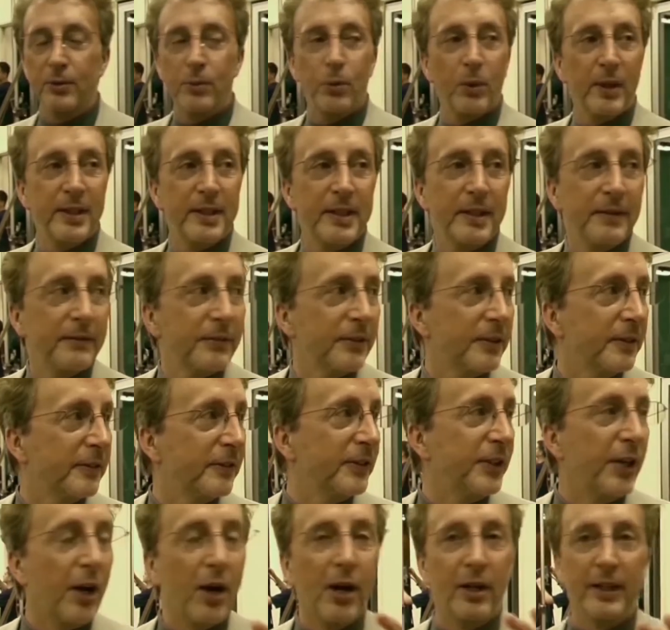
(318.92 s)
Just waiting for the
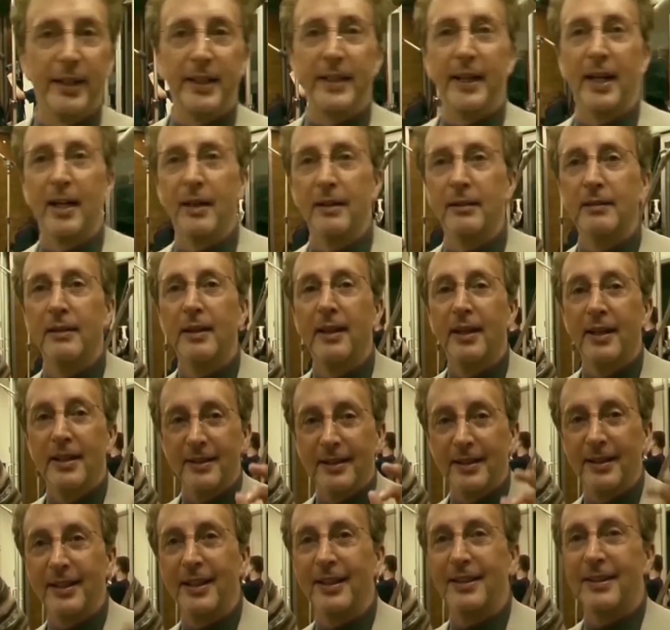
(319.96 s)
finale now.
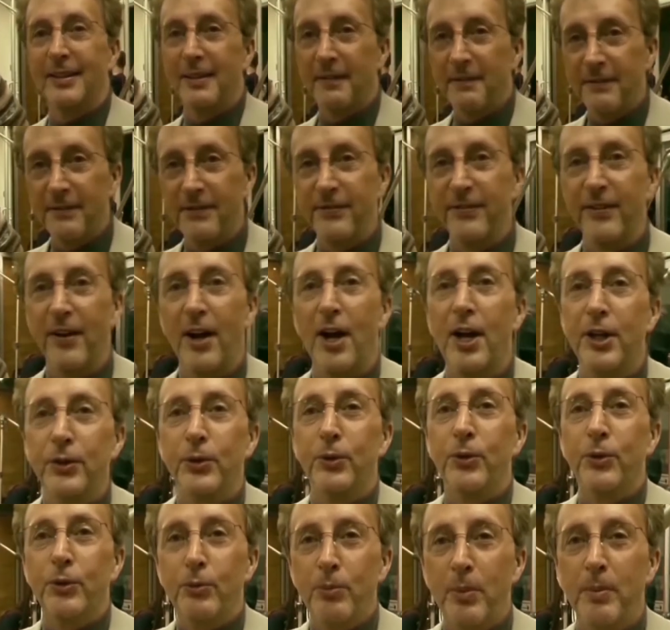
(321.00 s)
Get the
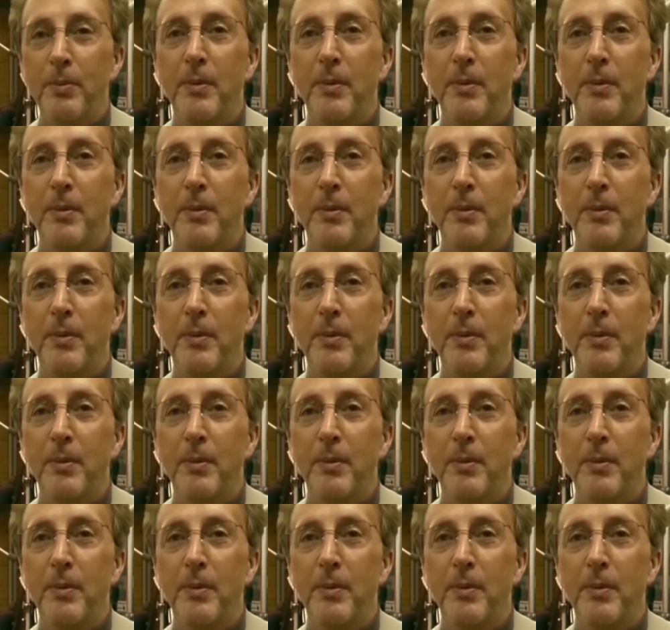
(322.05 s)
final